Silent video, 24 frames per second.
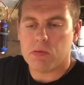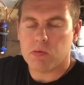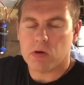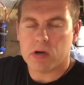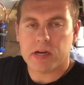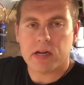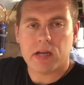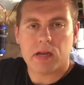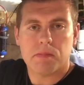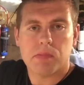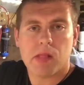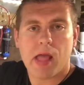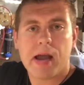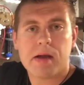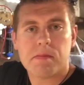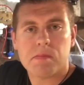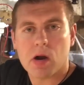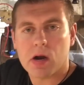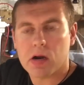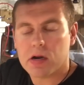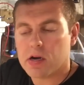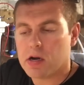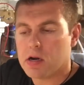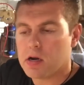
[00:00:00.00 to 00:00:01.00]
get a black
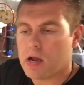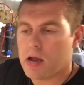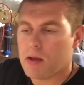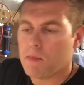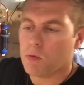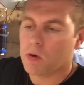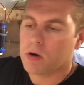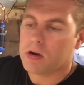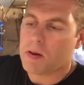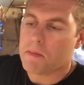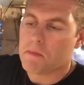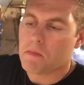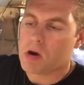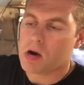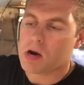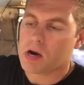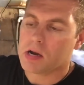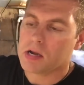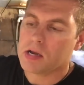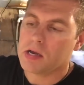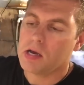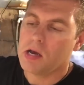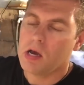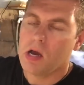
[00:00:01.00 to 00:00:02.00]
marker and we're gonna mark